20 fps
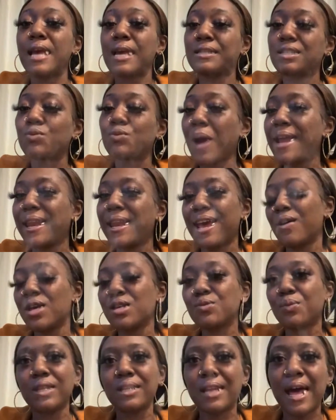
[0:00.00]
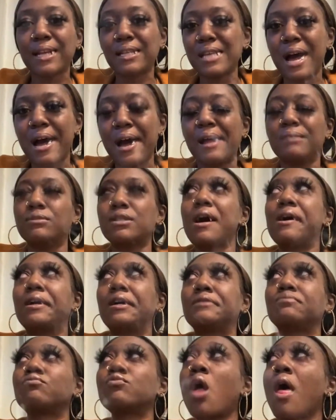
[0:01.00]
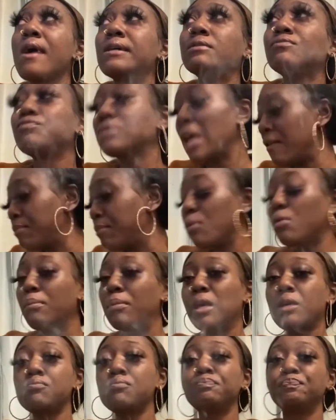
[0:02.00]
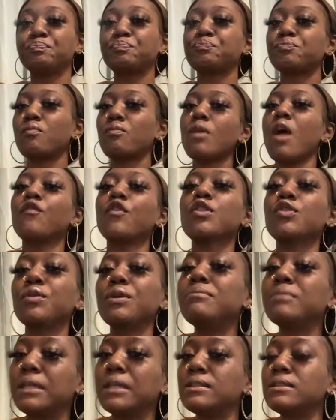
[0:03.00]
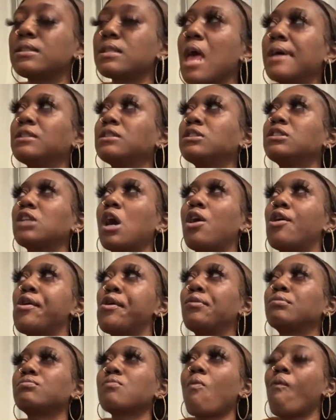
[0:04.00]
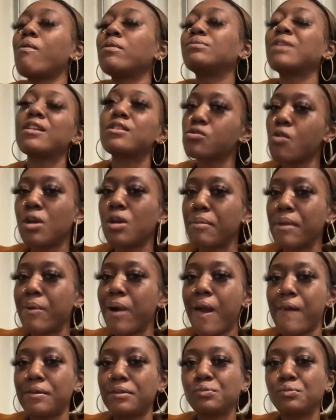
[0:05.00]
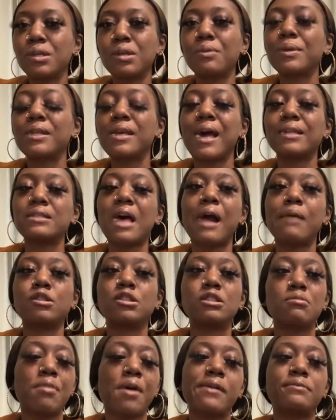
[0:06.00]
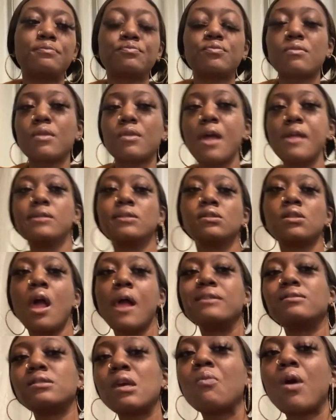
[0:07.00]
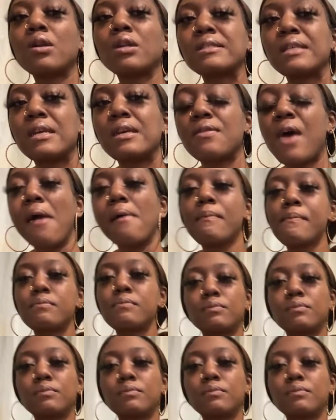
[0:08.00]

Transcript: Texas? Right now, it's really not a time. They've been with me for 3 months, so they just gonna be with her. We don't really got a time on it, but it won't exceed that.